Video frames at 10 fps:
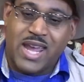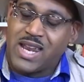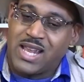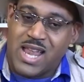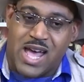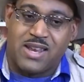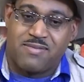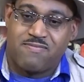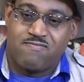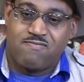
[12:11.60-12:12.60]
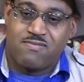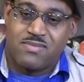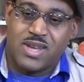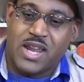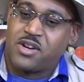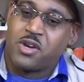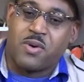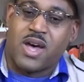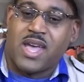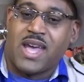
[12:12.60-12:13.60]
it a lot. I don't know
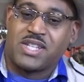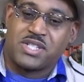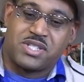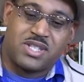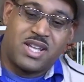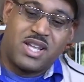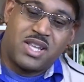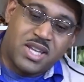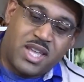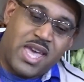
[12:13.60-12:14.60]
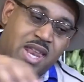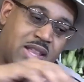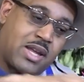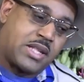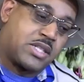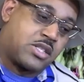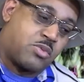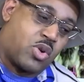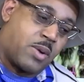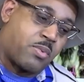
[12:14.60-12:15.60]
why. Looking at it, I guess this is
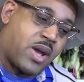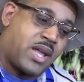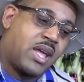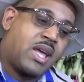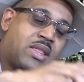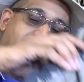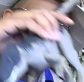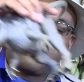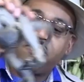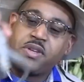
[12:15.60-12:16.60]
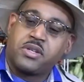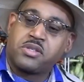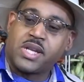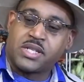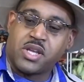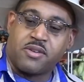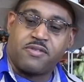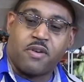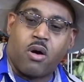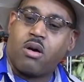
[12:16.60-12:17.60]
more upright. This one feels like it's going to
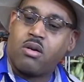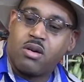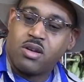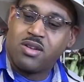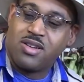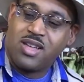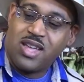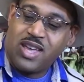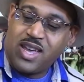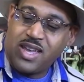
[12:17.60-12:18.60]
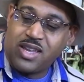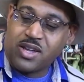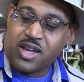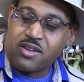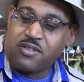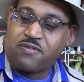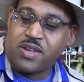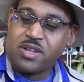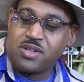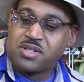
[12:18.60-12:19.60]
fall. You know, it
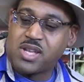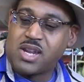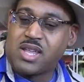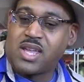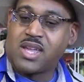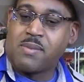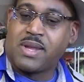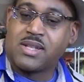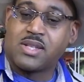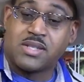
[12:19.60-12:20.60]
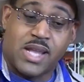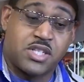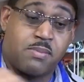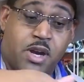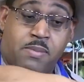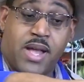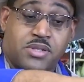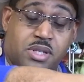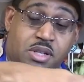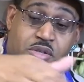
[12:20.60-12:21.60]
feels kind of like, I mean, it's actually better balanced
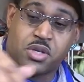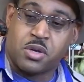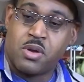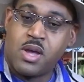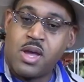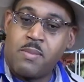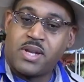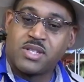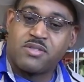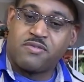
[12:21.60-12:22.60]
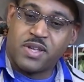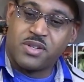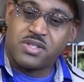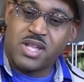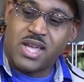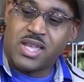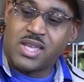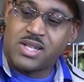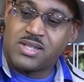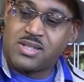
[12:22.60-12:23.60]
than the other two, but it just feels like
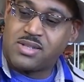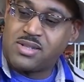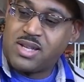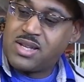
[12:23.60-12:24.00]
it's